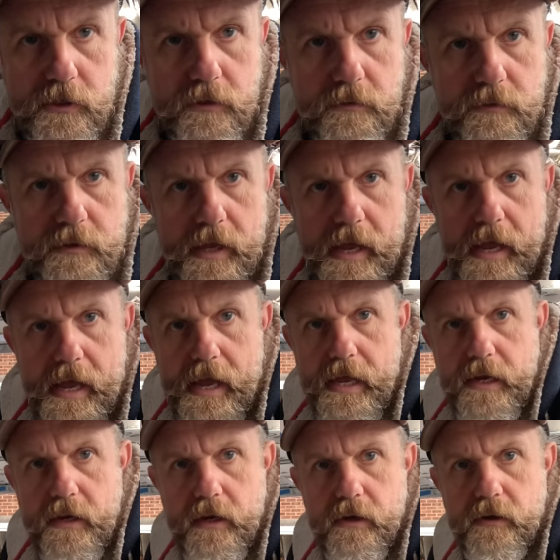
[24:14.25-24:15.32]
you
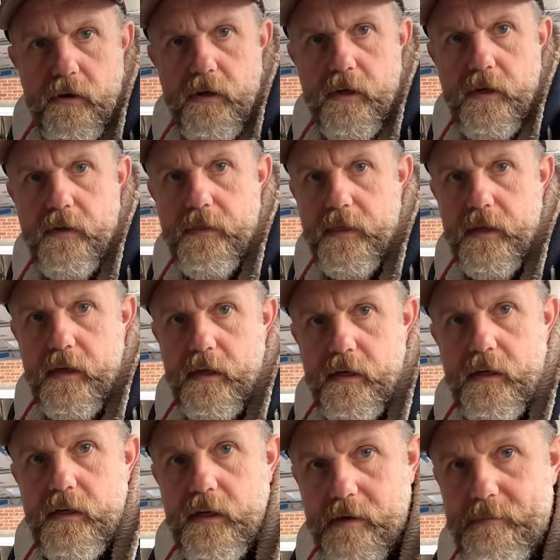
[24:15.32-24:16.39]
there, look,
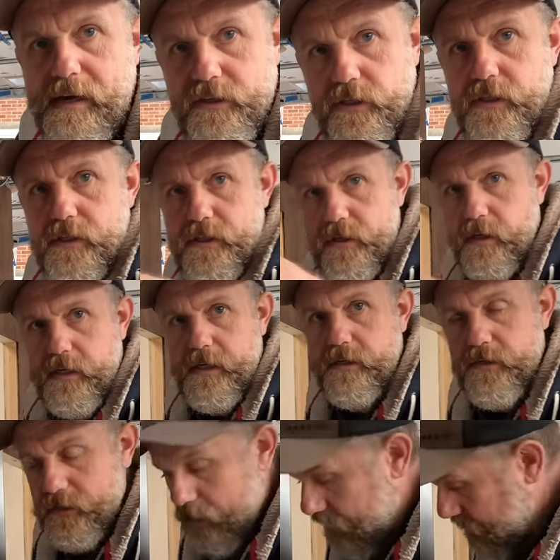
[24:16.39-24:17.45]
imagine this is on the
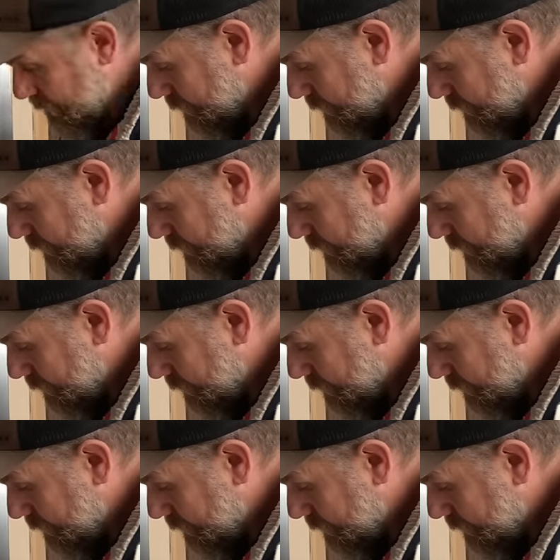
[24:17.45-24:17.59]
inside,